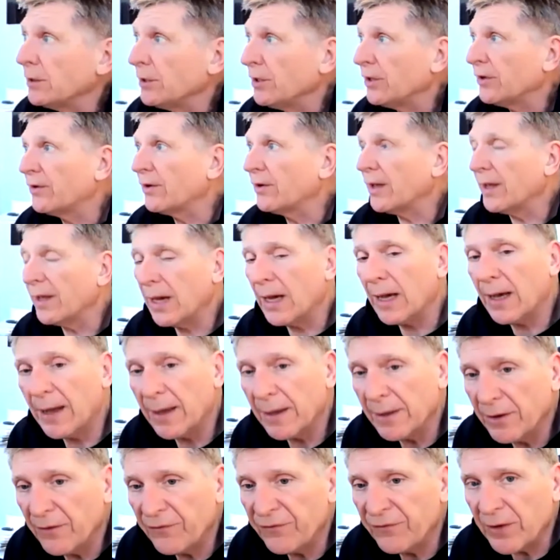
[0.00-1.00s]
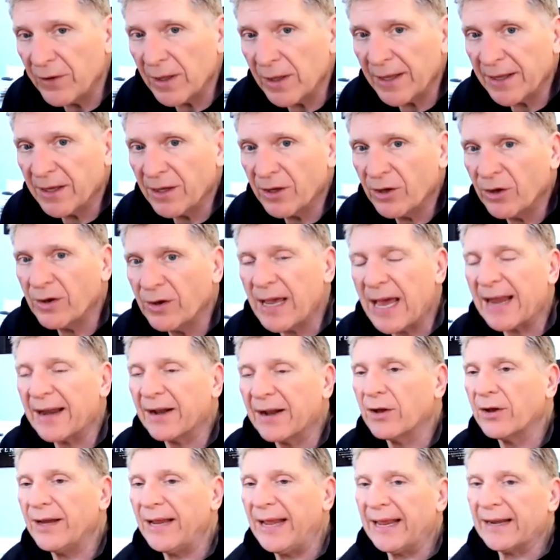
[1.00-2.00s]
You feel like you got a
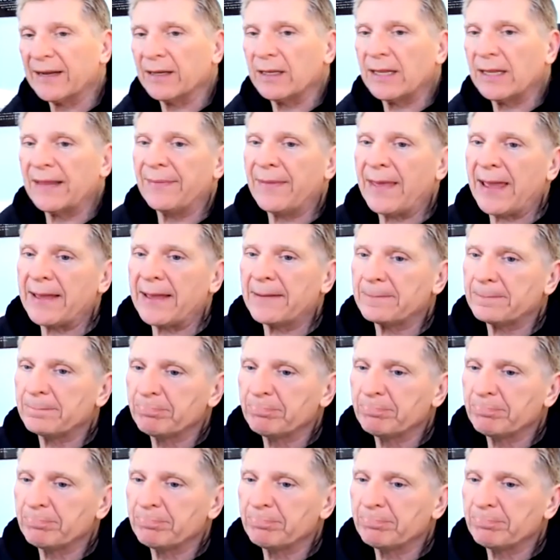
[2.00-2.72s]
good handle on that?